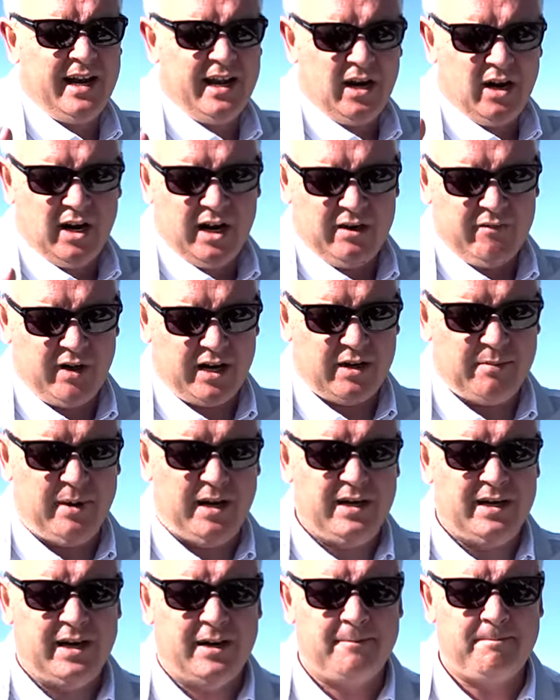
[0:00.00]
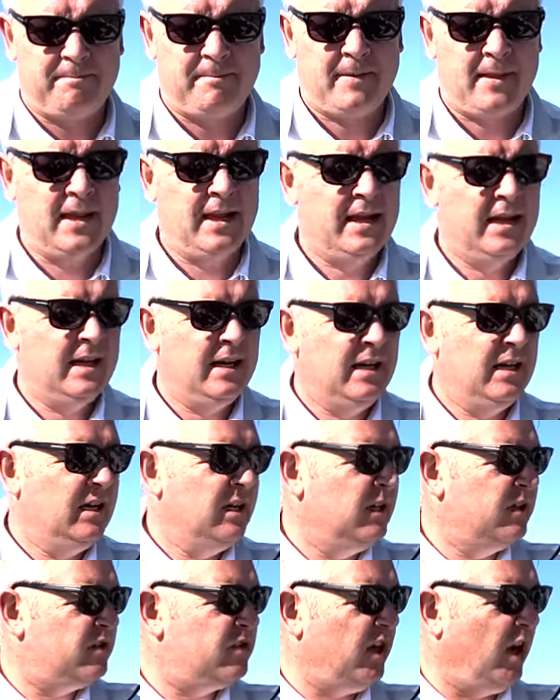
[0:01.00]
highly recommend it.
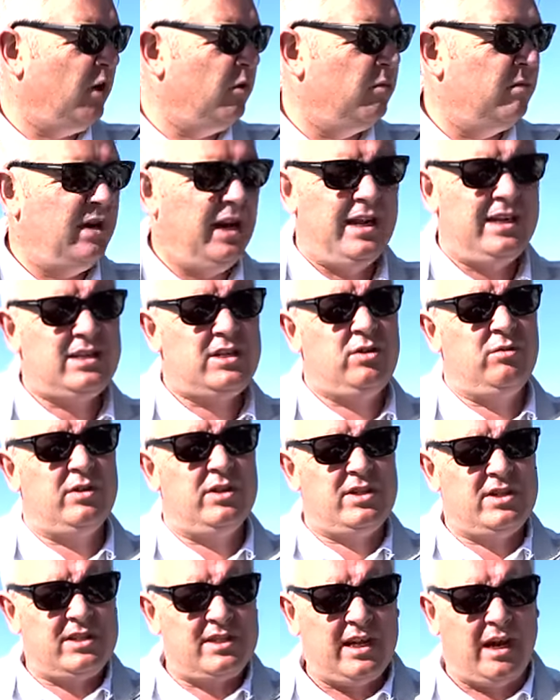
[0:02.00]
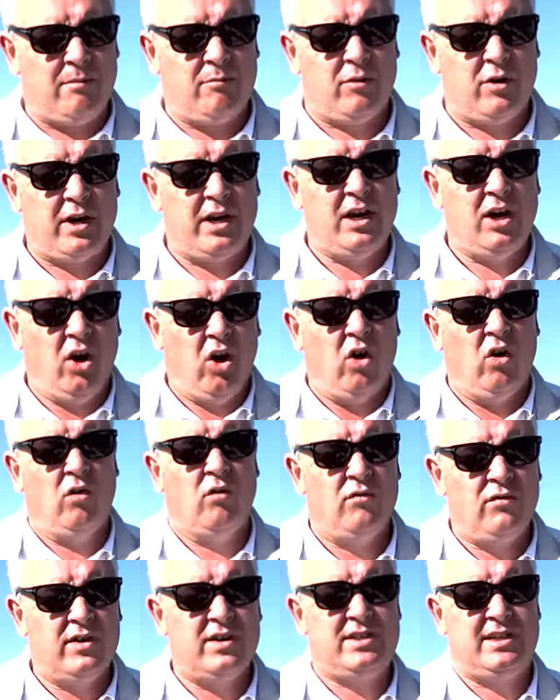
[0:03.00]
So let's do a summary
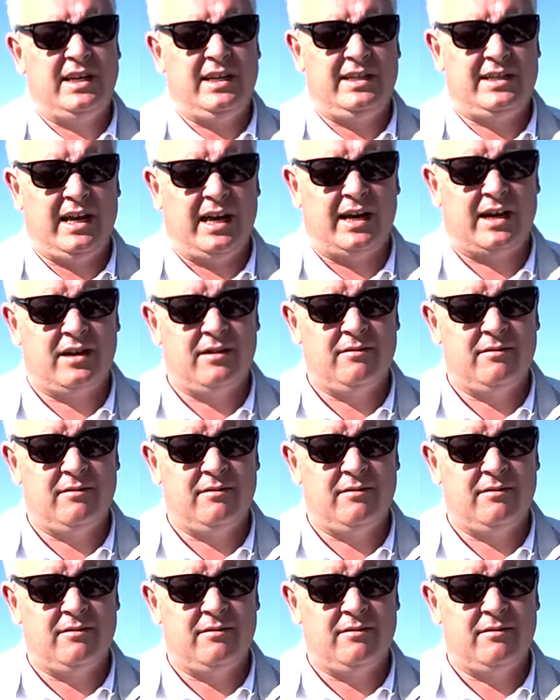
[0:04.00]
of the Setag.